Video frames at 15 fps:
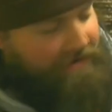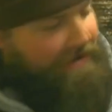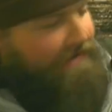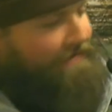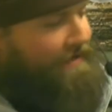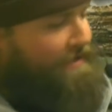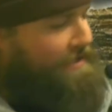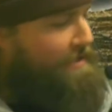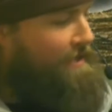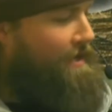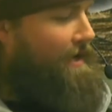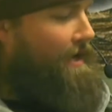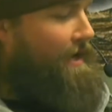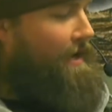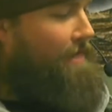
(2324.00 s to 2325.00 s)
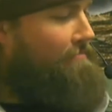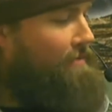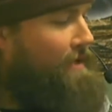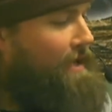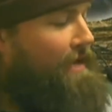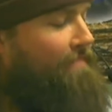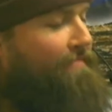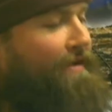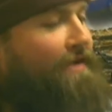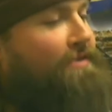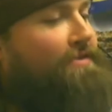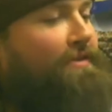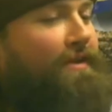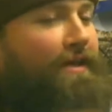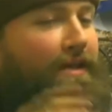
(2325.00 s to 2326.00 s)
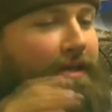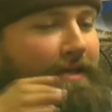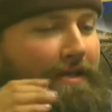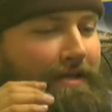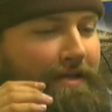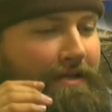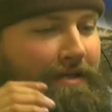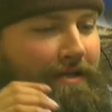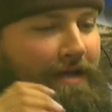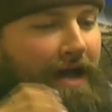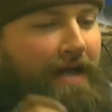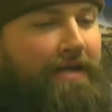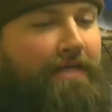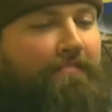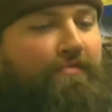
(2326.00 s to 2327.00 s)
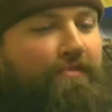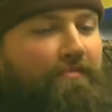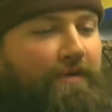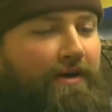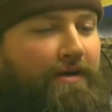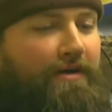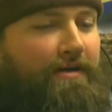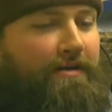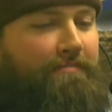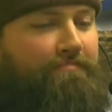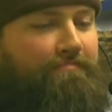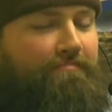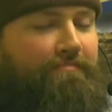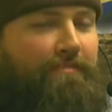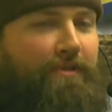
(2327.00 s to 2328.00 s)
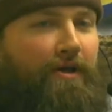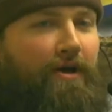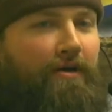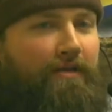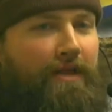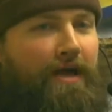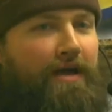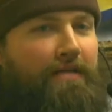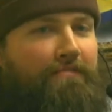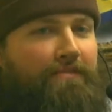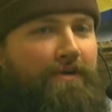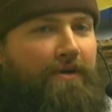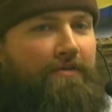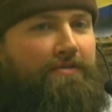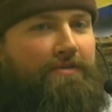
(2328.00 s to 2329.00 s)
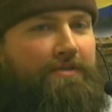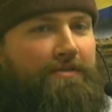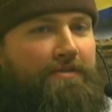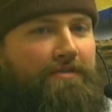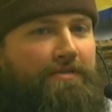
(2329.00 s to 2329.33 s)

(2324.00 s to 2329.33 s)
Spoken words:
us. Eventually, I come from a long line of coaches.